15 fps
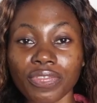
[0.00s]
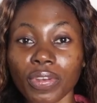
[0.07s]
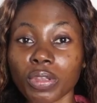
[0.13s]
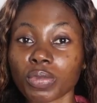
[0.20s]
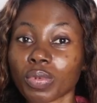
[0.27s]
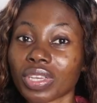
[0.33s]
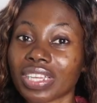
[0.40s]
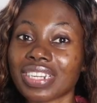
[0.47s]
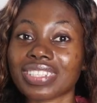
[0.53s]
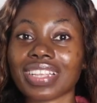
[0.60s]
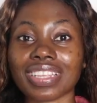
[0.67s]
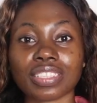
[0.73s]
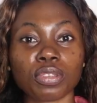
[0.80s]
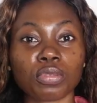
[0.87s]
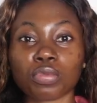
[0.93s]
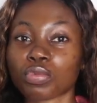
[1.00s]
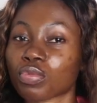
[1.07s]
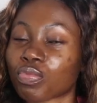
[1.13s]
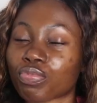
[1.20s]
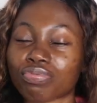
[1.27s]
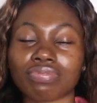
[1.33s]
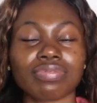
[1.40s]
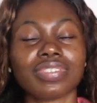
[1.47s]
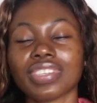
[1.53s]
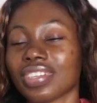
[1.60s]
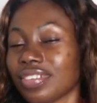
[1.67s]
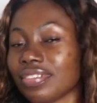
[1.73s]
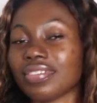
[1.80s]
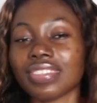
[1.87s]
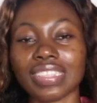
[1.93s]
If I was making it as a soup,
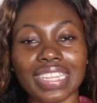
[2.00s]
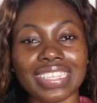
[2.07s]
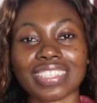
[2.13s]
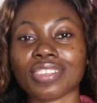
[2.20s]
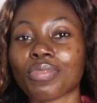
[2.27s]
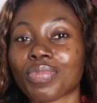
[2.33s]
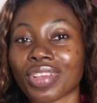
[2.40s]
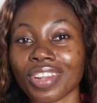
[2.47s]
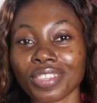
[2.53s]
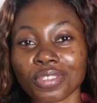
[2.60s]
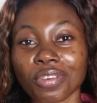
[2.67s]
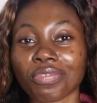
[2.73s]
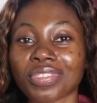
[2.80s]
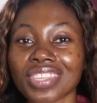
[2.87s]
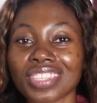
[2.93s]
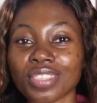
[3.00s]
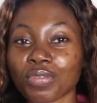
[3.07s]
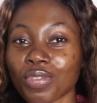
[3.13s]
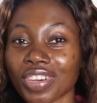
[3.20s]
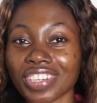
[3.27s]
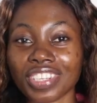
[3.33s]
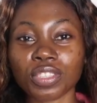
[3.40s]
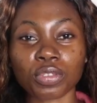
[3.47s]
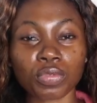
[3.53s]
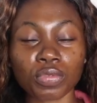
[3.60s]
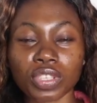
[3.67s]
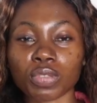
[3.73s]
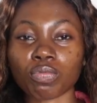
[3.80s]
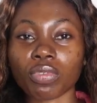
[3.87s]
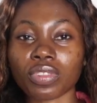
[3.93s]
goodness, there'll be a lot of things going into
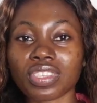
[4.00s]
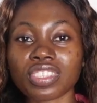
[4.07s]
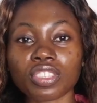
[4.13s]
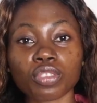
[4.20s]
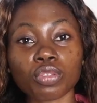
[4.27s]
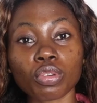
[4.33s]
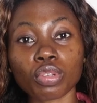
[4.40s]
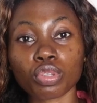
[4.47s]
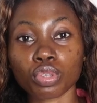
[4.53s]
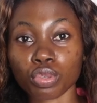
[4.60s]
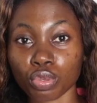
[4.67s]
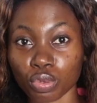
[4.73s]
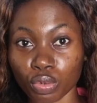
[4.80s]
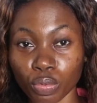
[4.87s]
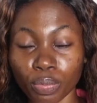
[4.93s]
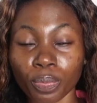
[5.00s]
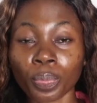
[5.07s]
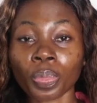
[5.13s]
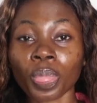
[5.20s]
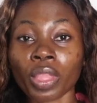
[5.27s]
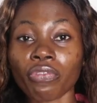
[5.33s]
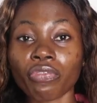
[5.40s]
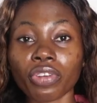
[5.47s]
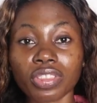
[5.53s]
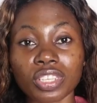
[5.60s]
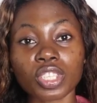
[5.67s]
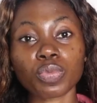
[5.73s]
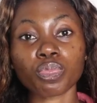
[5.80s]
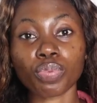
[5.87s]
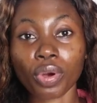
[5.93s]
it, but this is not soup. For
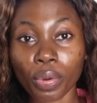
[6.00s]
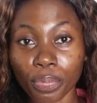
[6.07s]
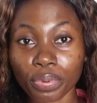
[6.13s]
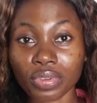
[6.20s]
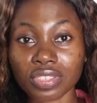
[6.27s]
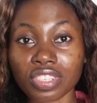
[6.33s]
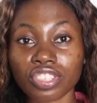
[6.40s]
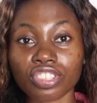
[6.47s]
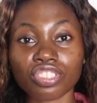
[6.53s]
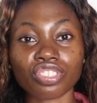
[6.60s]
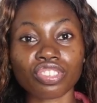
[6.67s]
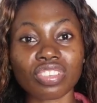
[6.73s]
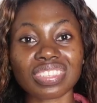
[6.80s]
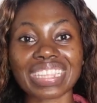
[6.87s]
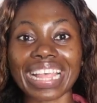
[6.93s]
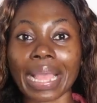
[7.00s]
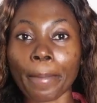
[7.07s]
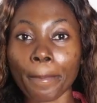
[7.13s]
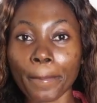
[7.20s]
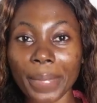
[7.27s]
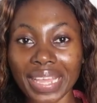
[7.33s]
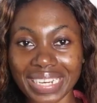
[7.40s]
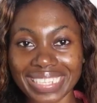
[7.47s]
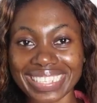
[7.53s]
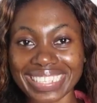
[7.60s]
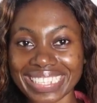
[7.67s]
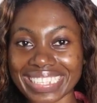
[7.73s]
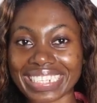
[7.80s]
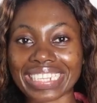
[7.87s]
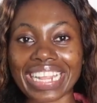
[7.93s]
this purpose, this is just like
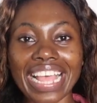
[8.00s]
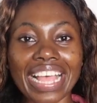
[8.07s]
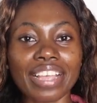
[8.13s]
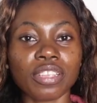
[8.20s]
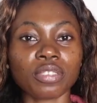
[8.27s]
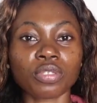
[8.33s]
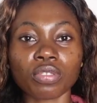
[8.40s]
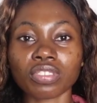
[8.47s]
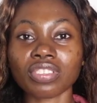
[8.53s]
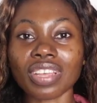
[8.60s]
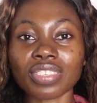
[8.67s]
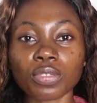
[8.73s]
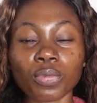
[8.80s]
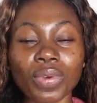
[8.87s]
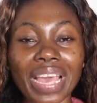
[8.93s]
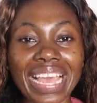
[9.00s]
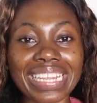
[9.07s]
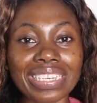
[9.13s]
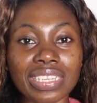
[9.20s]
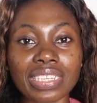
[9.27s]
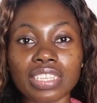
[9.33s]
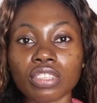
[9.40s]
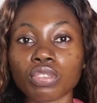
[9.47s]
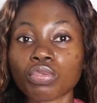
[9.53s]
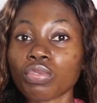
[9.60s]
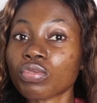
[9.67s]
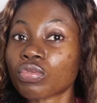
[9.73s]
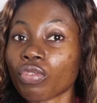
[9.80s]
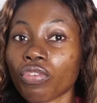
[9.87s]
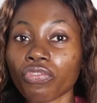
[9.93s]
medicine. So just the way I did it,
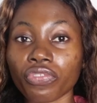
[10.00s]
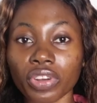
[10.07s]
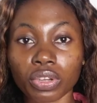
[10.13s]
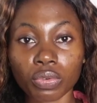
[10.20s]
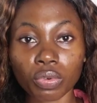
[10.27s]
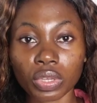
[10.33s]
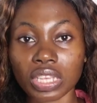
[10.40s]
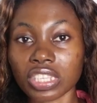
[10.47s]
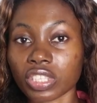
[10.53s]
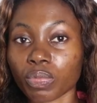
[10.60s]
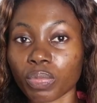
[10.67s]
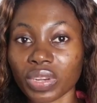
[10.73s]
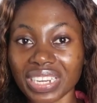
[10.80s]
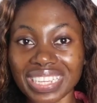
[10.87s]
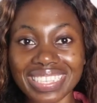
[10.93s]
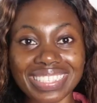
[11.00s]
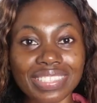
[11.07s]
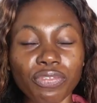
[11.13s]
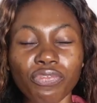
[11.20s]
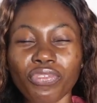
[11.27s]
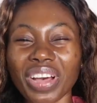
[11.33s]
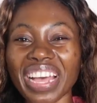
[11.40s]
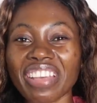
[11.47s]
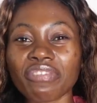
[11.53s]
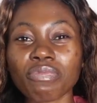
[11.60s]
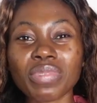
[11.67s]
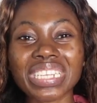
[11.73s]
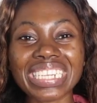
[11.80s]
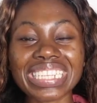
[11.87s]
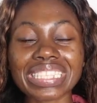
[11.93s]
don't overcook it, please. 5
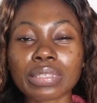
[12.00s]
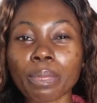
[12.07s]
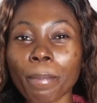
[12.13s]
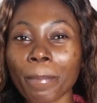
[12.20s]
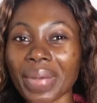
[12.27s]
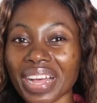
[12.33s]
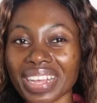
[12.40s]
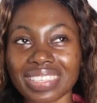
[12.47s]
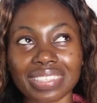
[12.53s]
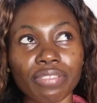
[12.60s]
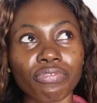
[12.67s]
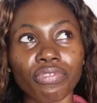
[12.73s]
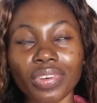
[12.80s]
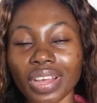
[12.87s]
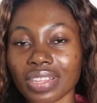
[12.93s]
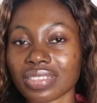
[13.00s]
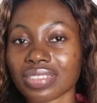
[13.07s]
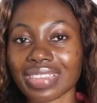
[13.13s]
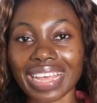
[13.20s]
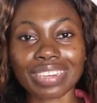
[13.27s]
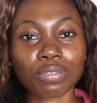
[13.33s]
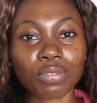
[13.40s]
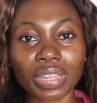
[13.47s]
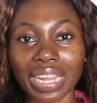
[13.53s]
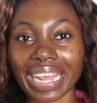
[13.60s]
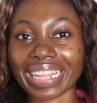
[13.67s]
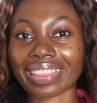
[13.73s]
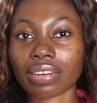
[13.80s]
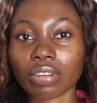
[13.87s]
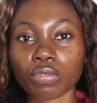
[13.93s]
minutes max. In fact, I do it
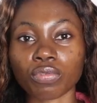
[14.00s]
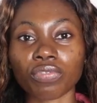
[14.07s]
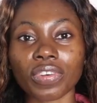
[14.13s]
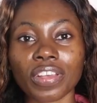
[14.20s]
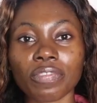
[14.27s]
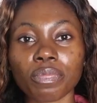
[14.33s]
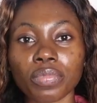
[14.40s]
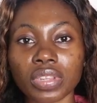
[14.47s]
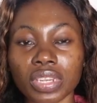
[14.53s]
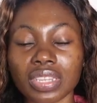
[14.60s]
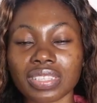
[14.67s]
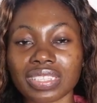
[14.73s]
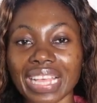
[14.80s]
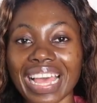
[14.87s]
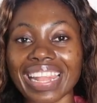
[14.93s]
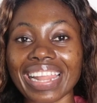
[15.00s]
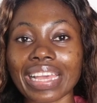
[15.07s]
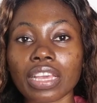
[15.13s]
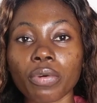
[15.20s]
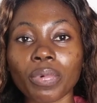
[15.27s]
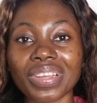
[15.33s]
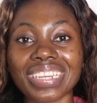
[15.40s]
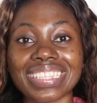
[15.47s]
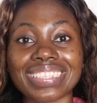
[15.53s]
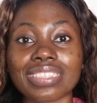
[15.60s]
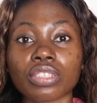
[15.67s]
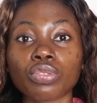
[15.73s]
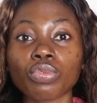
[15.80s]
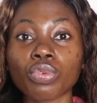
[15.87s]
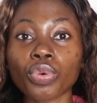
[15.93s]
like 3 to 5 minutes. I like it when it's
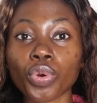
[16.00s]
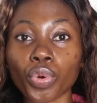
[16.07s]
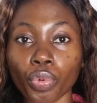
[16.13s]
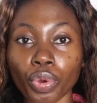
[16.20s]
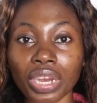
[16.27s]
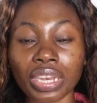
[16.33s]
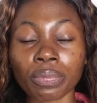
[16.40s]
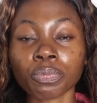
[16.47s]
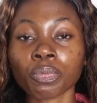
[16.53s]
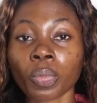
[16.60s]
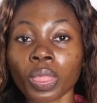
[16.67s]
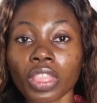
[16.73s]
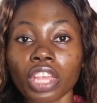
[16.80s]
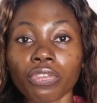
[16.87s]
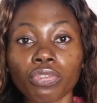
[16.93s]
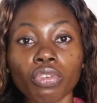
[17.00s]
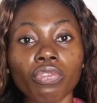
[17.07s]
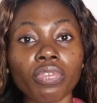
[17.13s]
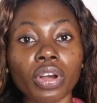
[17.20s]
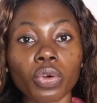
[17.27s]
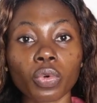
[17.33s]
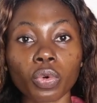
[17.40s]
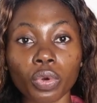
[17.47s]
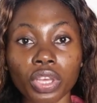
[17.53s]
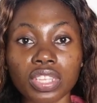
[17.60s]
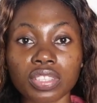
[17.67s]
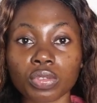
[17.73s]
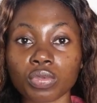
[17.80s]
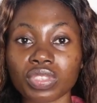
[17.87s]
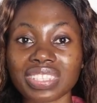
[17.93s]
still green. If you overcook
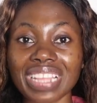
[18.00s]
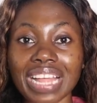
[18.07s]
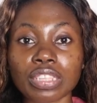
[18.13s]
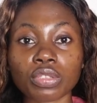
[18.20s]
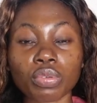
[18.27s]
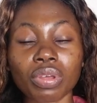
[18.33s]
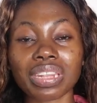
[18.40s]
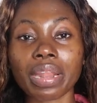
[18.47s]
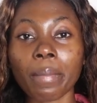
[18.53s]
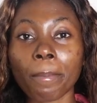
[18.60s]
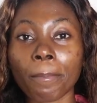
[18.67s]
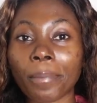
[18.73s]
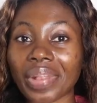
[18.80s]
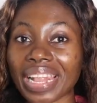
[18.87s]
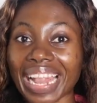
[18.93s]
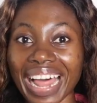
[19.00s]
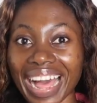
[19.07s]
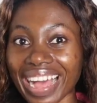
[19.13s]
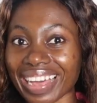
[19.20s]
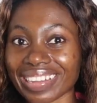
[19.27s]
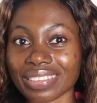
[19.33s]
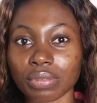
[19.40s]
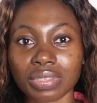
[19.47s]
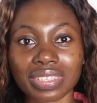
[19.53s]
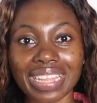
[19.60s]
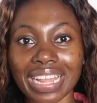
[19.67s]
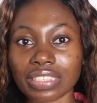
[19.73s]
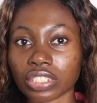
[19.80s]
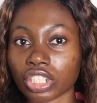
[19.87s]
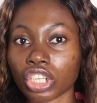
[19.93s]
it, to start turning black, to
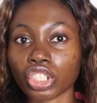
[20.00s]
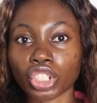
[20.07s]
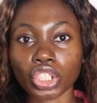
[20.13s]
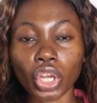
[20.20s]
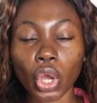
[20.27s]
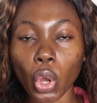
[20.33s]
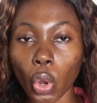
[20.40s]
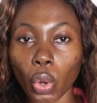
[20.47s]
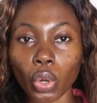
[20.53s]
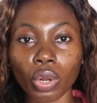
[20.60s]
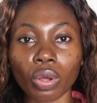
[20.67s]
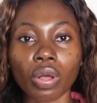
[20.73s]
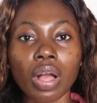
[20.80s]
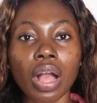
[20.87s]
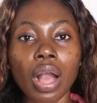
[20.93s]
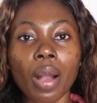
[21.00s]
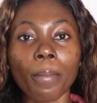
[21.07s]
start changing color.